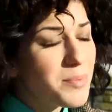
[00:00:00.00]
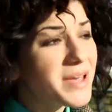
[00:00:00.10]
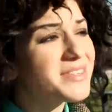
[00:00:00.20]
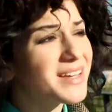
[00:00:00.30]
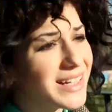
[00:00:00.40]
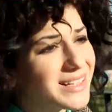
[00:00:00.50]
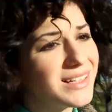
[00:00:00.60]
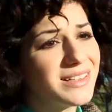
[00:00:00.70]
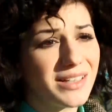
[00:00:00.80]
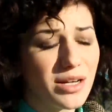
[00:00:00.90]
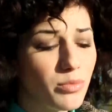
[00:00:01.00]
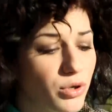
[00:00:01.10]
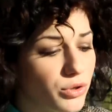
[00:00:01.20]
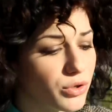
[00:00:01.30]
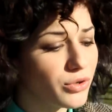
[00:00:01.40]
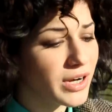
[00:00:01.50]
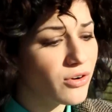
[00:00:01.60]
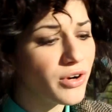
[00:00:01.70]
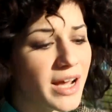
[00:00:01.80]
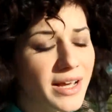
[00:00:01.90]
Think how so many people in the
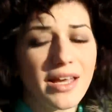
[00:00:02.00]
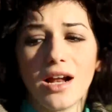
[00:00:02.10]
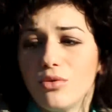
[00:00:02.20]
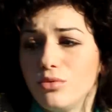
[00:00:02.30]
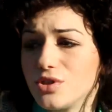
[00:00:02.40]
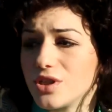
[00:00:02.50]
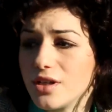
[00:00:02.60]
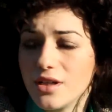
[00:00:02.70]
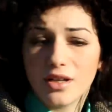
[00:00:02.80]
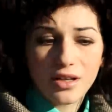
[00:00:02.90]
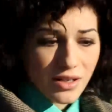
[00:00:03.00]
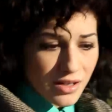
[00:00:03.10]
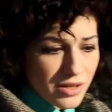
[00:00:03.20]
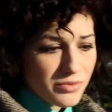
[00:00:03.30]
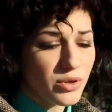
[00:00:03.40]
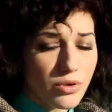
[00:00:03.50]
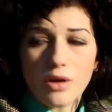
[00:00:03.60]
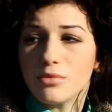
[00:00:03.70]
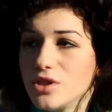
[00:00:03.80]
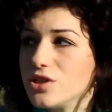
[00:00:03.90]
world don't even have lights, not to
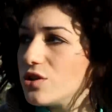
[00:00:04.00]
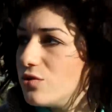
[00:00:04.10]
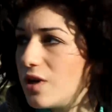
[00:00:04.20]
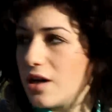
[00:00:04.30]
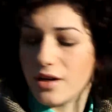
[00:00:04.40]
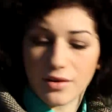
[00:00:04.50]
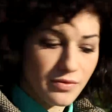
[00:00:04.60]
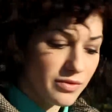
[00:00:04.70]
mention a mobile.